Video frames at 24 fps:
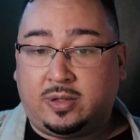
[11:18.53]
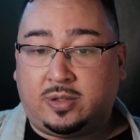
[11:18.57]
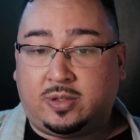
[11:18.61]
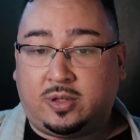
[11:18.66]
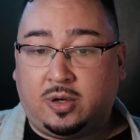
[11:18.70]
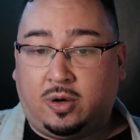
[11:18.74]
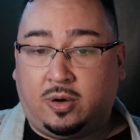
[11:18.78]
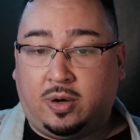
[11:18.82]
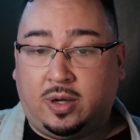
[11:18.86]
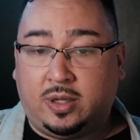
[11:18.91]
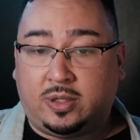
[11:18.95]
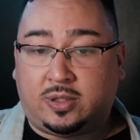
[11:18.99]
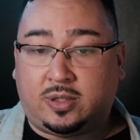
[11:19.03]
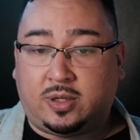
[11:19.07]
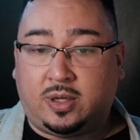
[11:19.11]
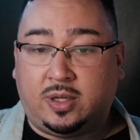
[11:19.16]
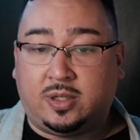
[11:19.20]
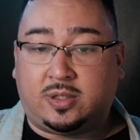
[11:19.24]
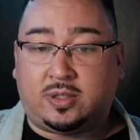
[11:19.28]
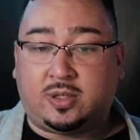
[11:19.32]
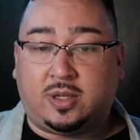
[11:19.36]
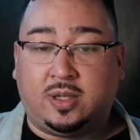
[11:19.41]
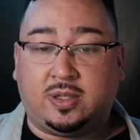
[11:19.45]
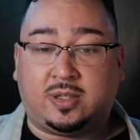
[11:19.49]
So it's
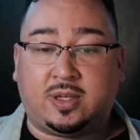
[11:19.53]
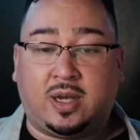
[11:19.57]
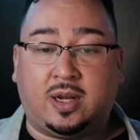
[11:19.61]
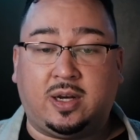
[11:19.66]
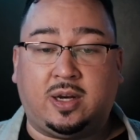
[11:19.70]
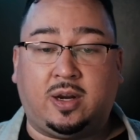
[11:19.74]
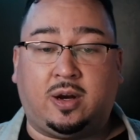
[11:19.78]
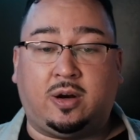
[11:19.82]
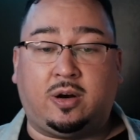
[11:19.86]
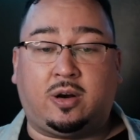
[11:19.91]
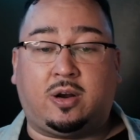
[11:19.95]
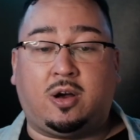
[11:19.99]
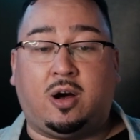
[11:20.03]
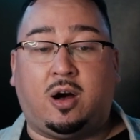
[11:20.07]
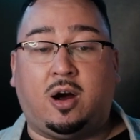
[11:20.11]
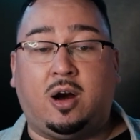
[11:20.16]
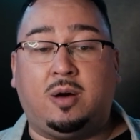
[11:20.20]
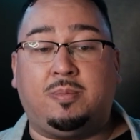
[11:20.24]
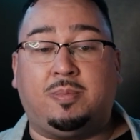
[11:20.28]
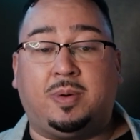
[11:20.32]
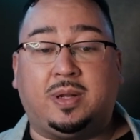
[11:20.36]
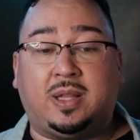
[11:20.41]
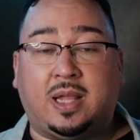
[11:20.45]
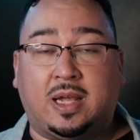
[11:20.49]
on the
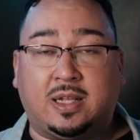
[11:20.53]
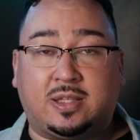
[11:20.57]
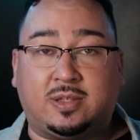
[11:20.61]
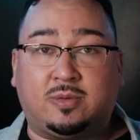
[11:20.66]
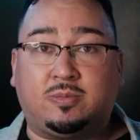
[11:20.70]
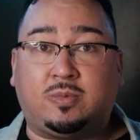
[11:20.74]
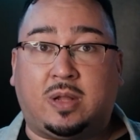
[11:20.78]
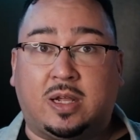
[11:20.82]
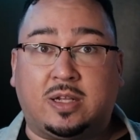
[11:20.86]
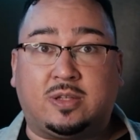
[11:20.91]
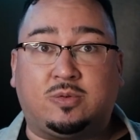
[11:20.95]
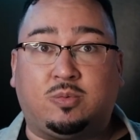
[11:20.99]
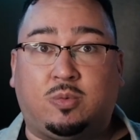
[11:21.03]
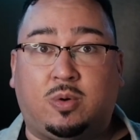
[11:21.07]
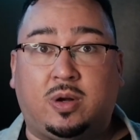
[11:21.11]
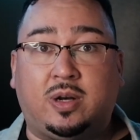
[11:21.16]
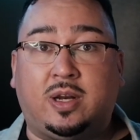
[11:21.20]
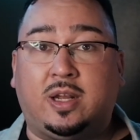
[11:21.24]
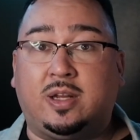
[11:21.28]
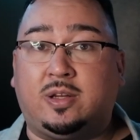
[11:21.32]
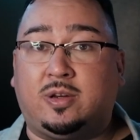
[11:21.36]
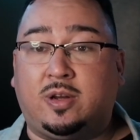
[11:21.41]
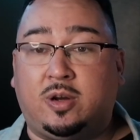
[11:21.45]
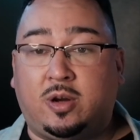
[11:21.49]
undercard, but that's one
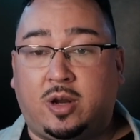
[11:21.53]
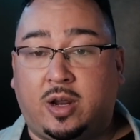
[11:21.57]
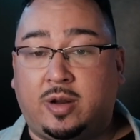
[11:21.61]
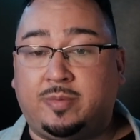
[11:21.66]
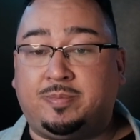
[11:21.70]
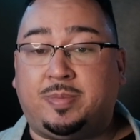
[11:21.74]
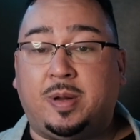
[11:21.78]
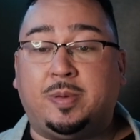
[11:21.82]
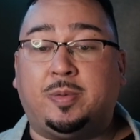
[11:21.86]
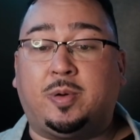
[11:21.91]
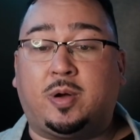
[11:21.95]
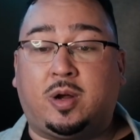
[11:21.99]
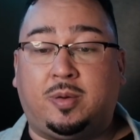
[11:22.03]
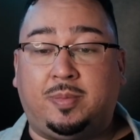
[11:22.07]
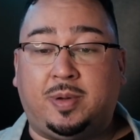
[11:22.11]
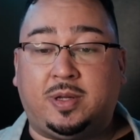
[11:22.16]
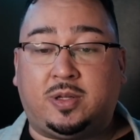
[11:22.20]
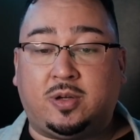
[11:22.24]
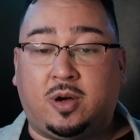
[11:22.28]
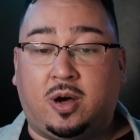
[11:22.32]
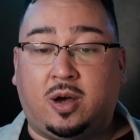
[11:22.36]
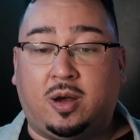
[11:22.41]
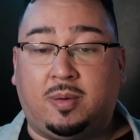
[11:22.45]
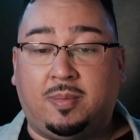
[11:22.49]
that people are going to be
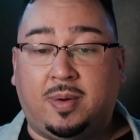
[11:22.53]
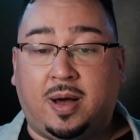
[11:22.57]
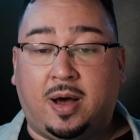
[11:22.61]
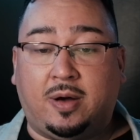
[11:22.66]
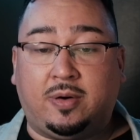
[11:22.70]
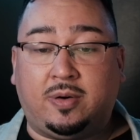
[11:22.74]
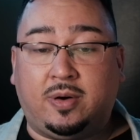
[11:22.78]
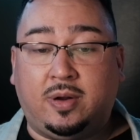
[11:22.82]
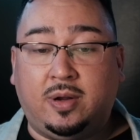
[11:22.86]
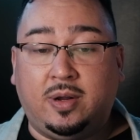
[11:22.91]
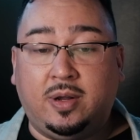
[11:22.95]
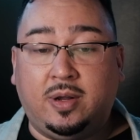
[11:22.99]
talking about